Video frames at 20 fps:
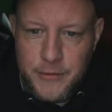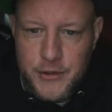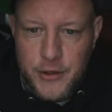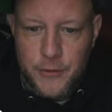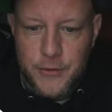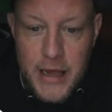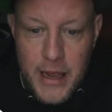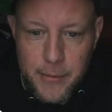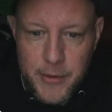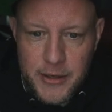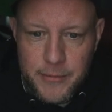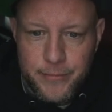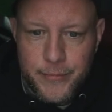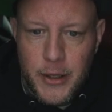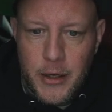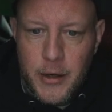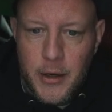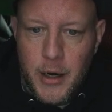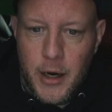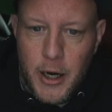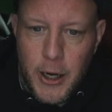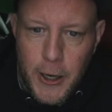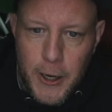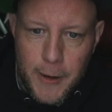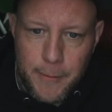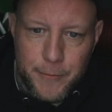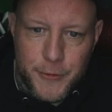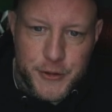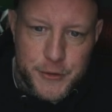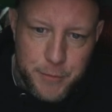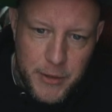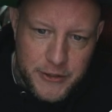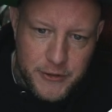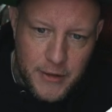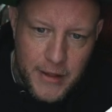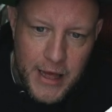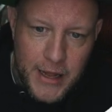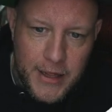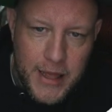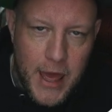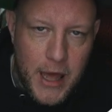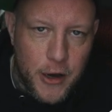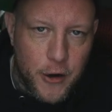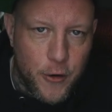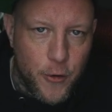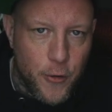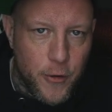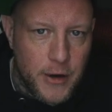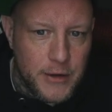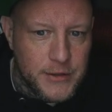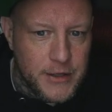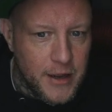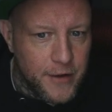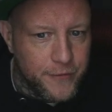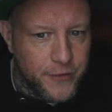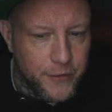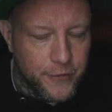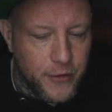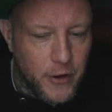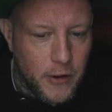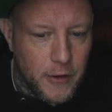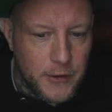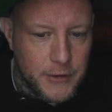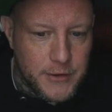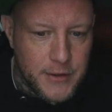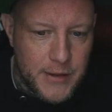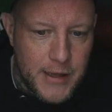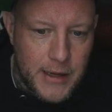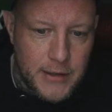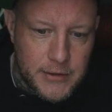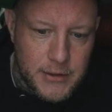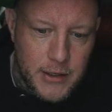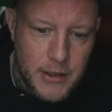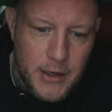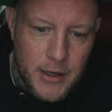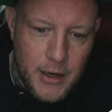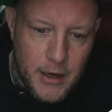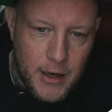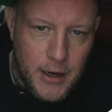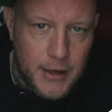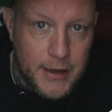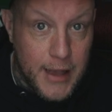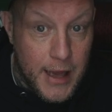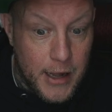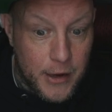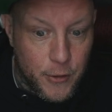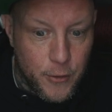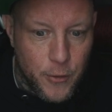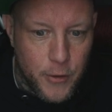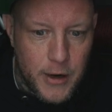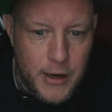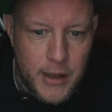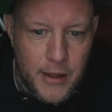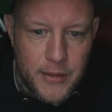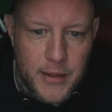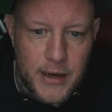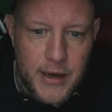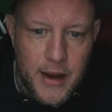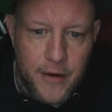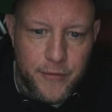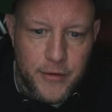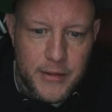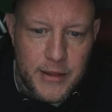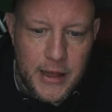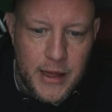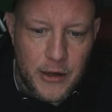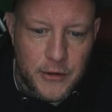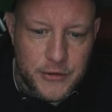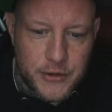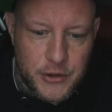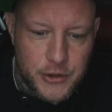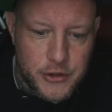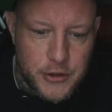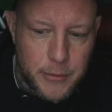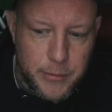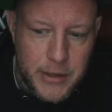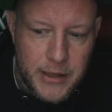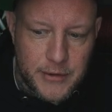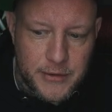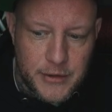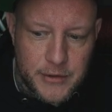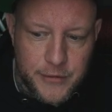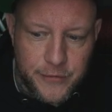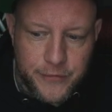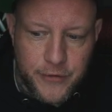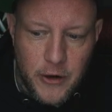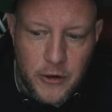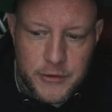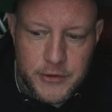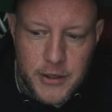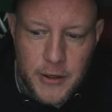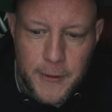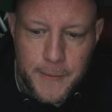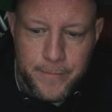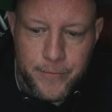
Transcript: So name it, special ad categories if you fall into that category, and then everything else should be as a default.